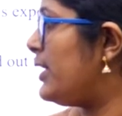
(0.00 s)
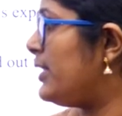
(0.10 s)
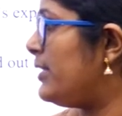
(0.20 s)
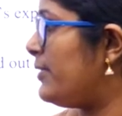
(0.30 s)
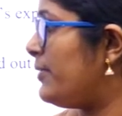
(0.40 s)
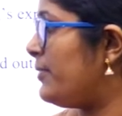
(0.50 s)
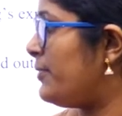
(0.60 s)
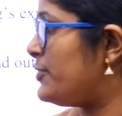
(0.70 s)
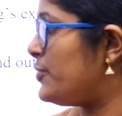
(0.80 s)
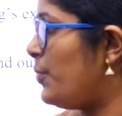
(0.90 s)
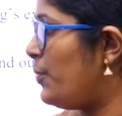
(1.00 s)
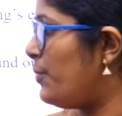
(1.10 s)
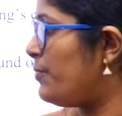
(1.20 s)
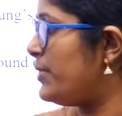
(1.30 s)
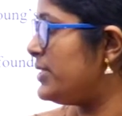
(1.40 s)
uh,
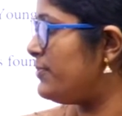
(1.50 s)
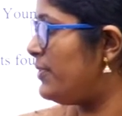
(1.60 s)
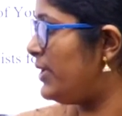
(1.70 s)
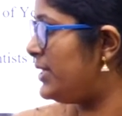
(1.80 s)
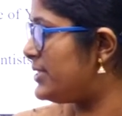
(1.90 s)
so first we will